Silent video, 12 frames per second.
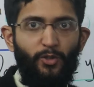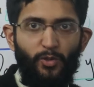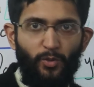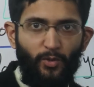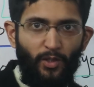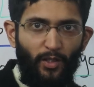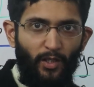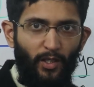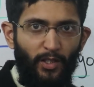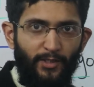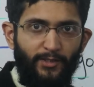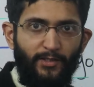should
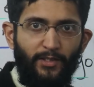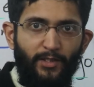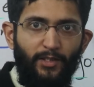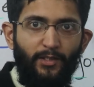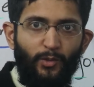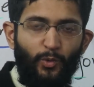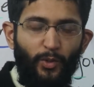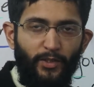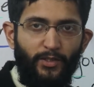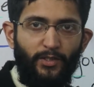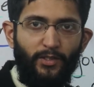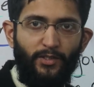ask these
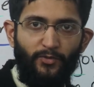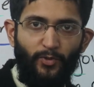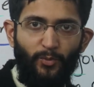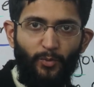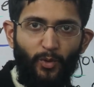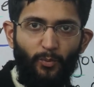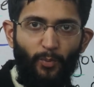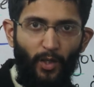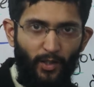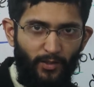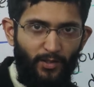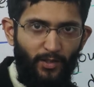questions from your
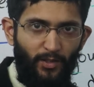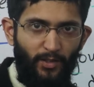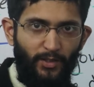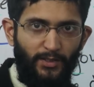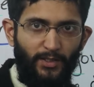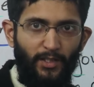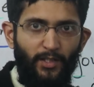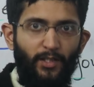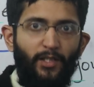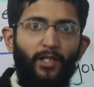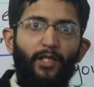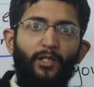partners,
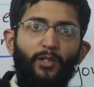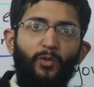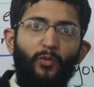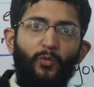and you